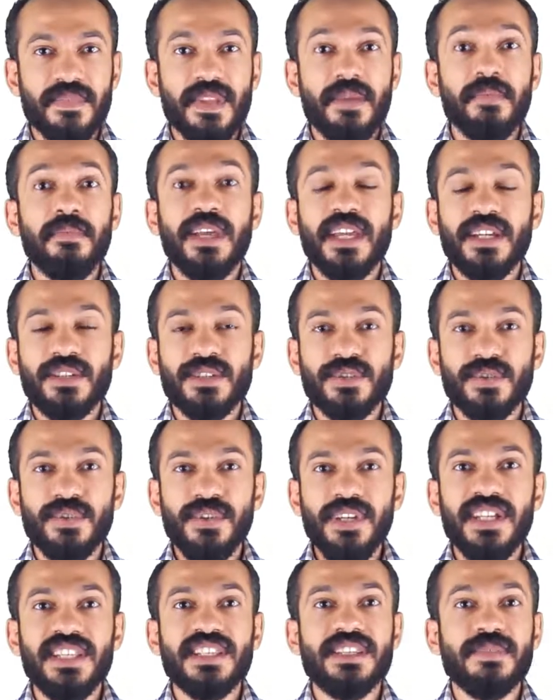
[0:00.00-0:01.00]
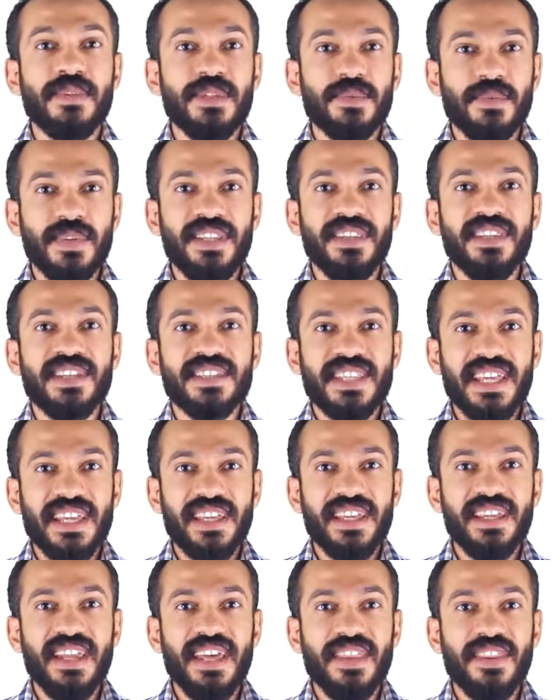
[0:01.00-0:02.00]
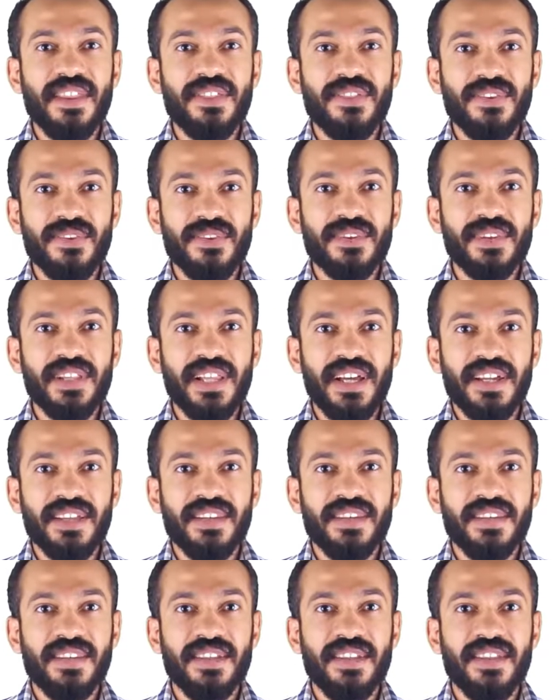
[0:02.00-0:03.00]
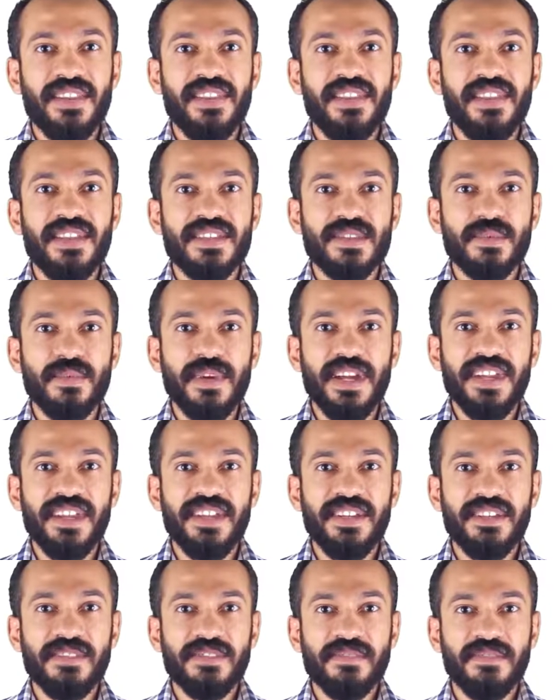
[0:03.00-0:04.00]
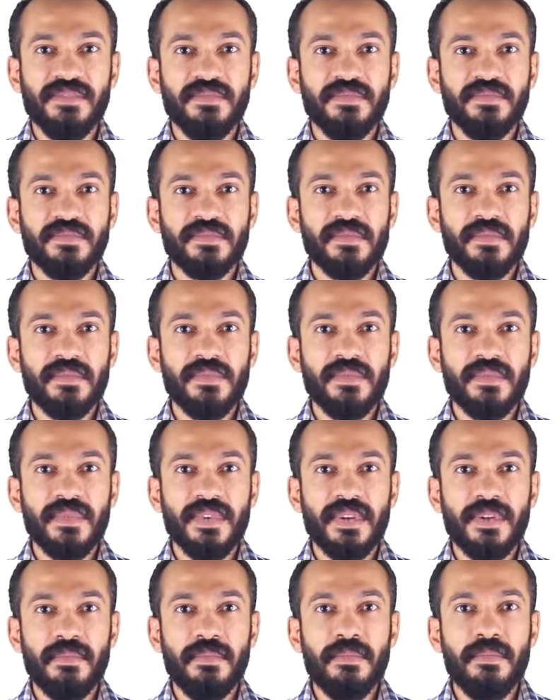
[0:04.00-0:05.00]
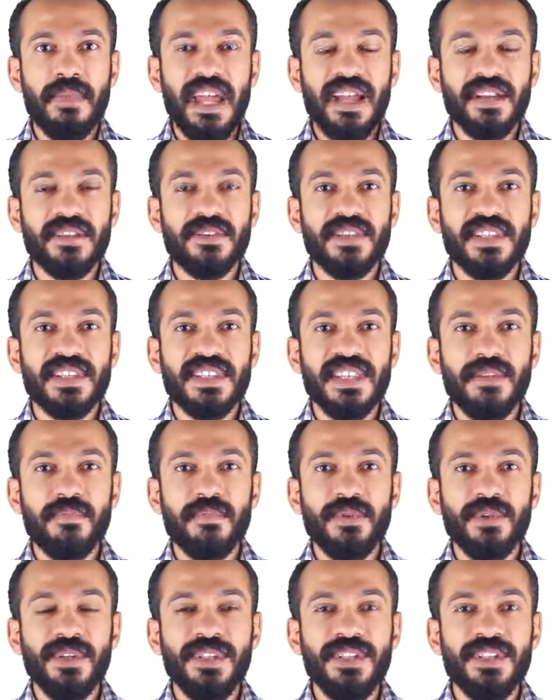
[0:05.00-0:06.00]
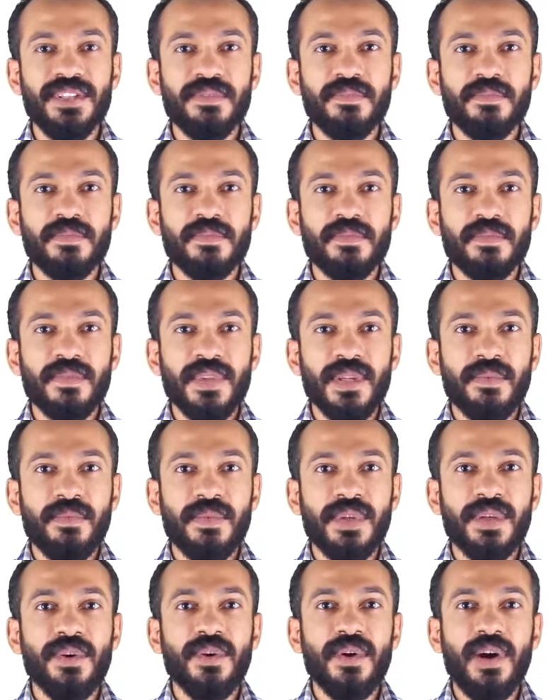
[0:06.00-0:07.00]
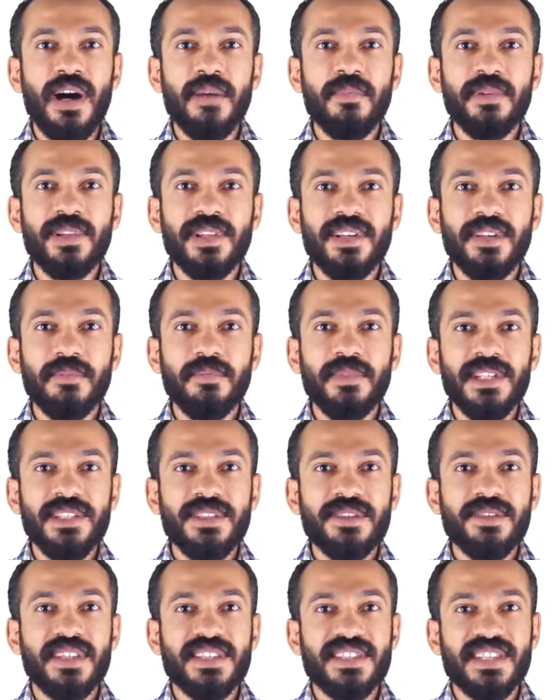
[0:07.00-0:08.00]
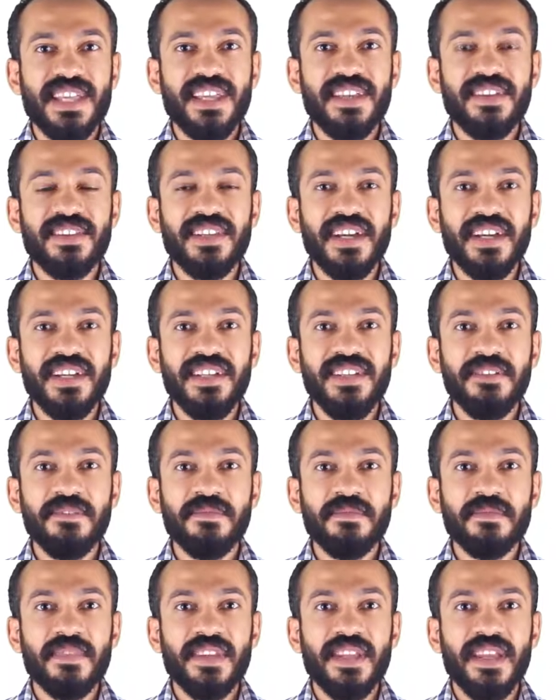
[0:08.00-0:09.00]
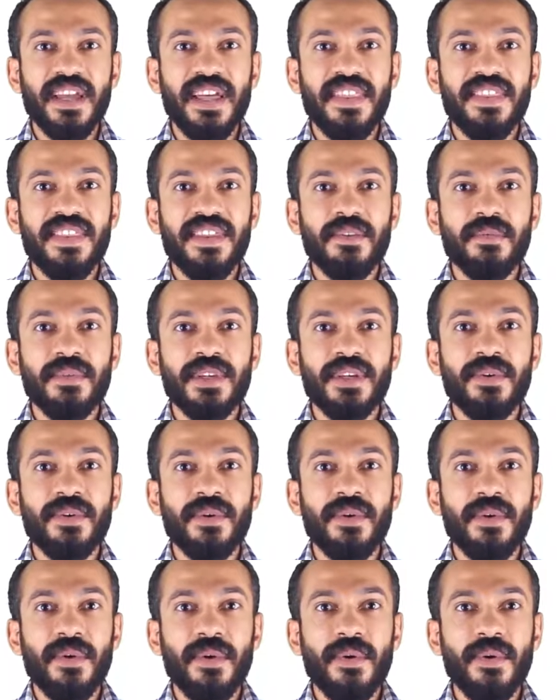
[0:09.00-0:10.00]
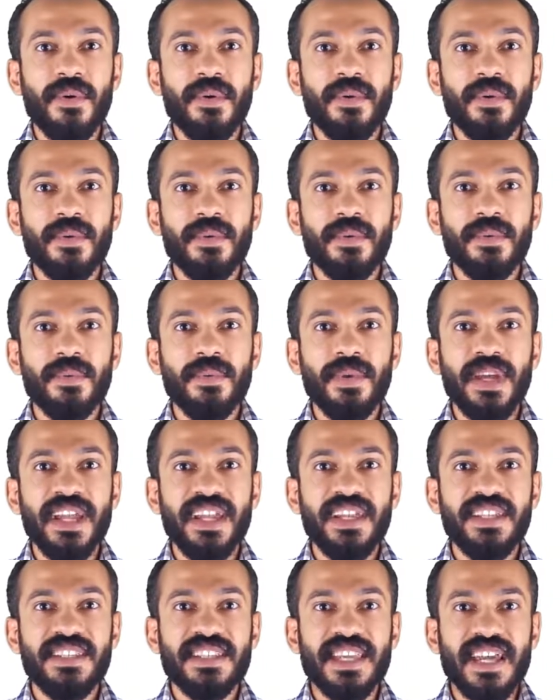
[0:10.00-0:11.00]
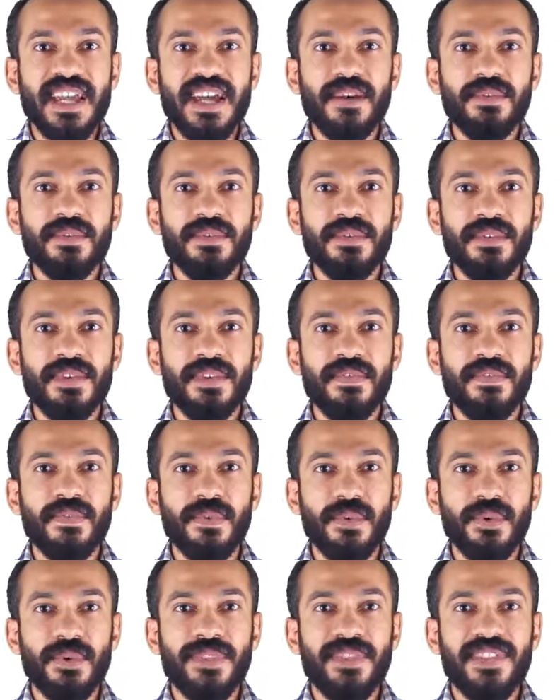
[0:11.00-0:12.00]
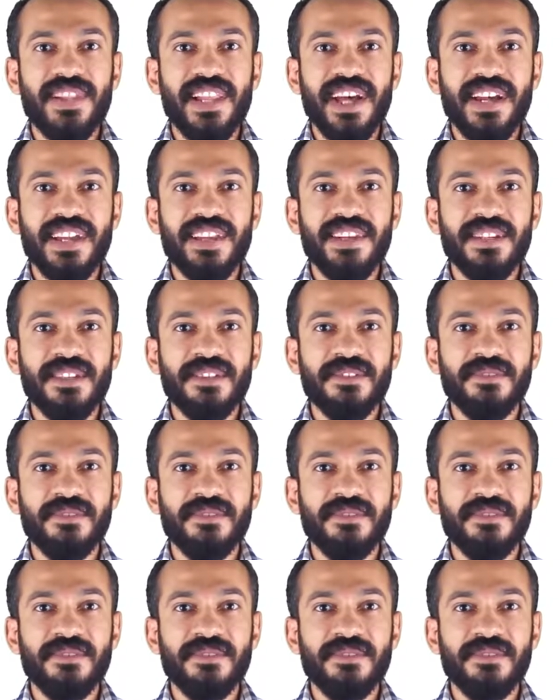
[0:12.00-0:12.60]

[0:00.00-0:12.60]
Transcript: Make sure it's between the second and the third line, this way. Back to the same point. We go up a little bit to the second line, and then we go all the way down to the fourth line.